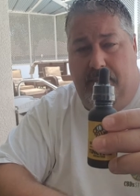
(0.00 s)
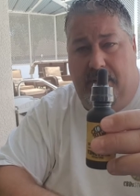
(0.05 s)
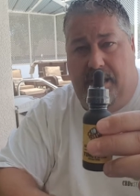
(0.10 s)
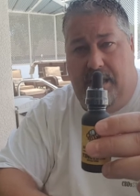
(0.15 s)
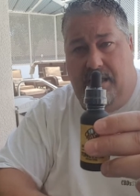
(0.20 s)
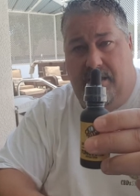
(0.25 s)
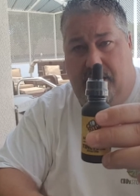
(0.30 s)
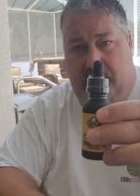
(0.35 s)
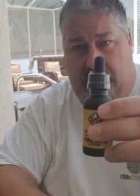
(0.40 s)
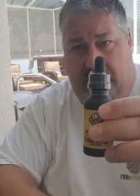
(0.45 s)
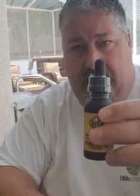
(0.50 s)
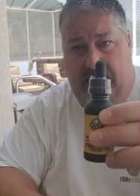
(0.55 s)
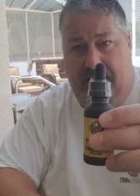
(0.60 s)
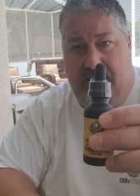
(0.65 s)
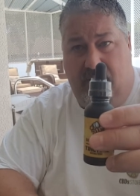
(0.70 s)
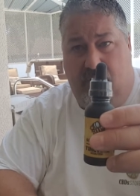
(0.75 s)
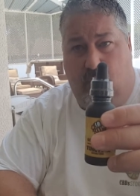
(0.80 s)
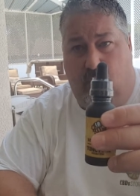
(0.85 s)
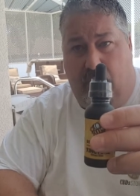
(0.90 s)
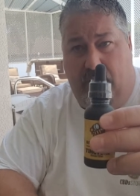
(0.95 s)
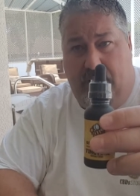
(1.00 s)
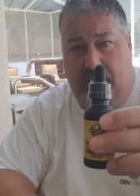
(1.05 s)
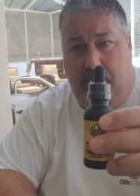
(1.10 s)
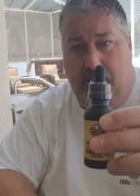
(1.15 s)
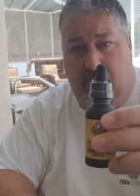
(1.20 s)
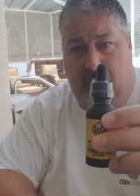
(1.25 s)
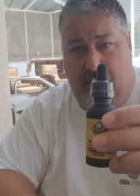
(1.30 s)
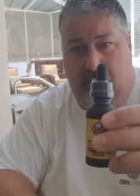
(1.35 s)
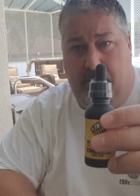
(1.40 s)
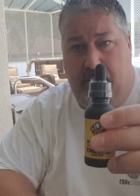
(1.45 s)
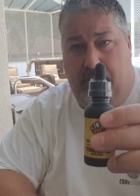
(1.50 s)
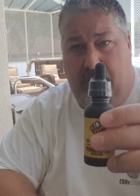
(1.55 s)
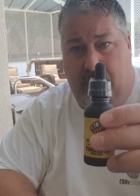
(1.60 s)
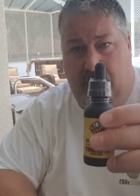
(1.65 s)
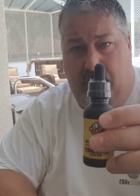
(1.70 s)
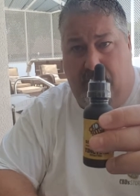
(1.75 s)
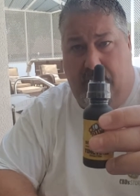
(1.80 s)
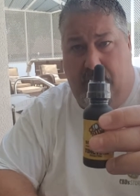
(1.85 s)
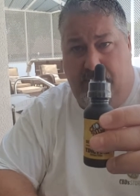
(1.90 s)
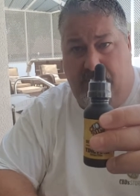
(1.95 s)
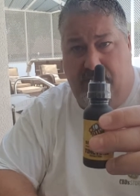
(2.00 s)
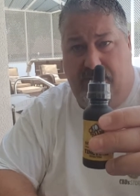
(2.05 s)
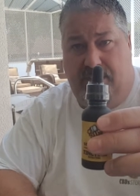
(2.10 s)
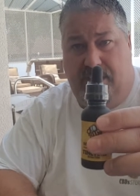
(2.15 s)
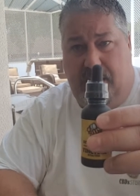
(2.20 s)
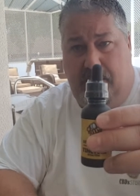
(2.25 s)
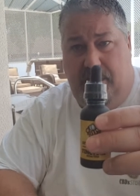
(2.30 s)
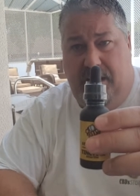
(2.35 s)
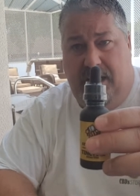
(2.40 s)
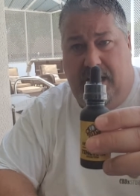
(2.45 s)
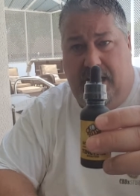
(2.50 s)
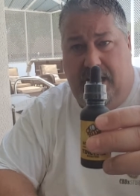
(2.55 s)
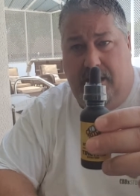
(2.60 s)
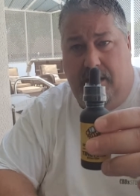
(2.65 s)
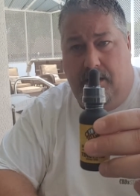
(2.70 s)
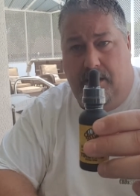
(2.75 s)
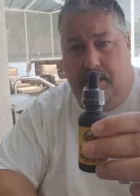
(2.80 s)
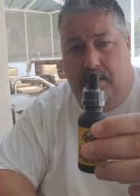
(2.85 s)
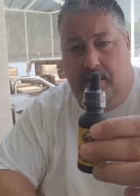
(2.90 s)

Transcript: is again 20 milligrams of CBD.